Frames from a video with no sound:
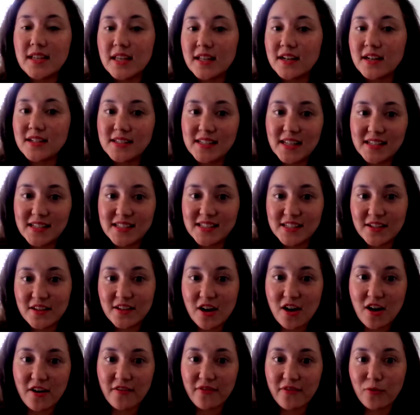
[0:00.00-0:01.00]
get a sense
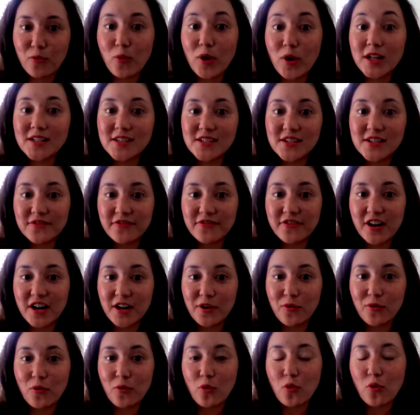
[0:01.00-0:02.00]
of what
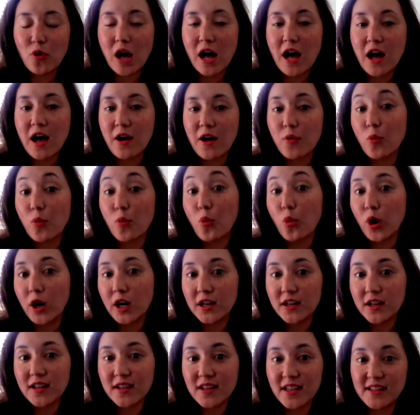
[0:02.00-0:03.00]
different
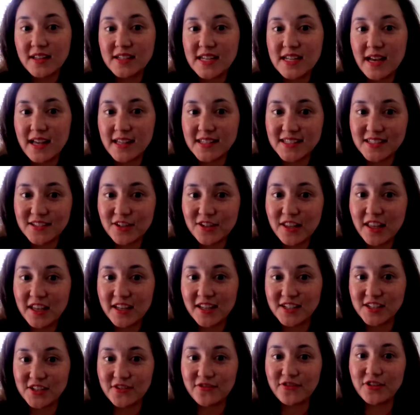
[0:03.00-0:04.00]
work and tasks are
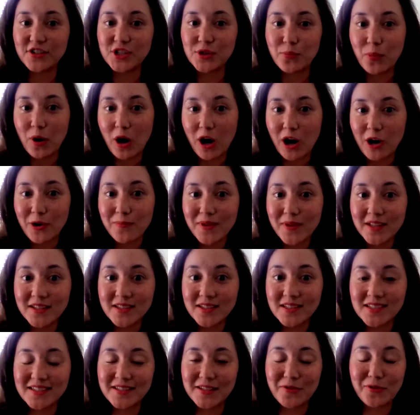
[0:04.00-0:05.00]
like in different
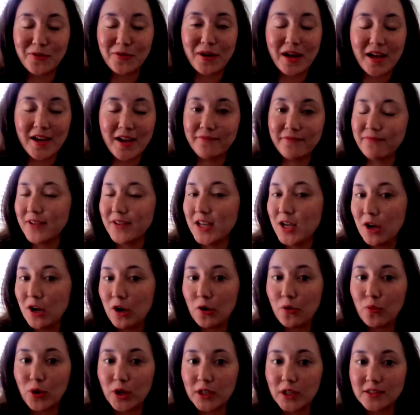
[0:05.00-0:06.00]
departments. So I've
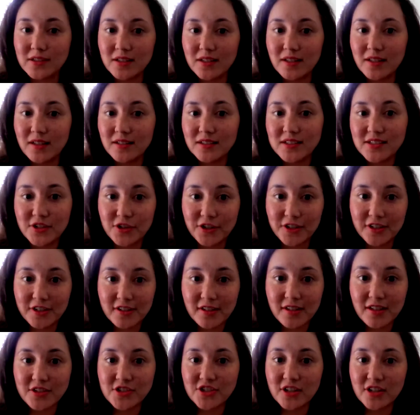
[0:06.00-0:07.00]
worked in
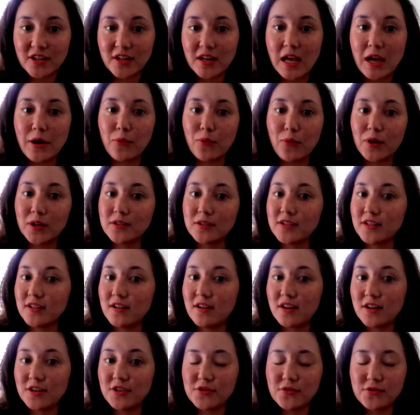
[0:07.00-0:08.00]
circulation, I worked
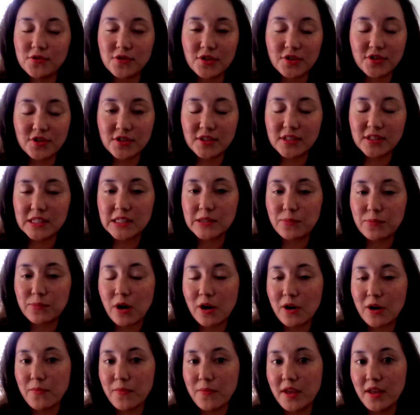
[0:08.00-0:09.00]
in our children's
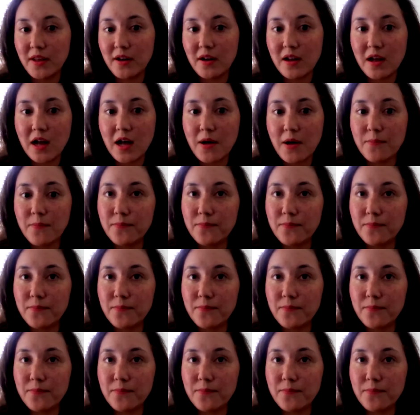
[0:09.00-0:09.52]
department,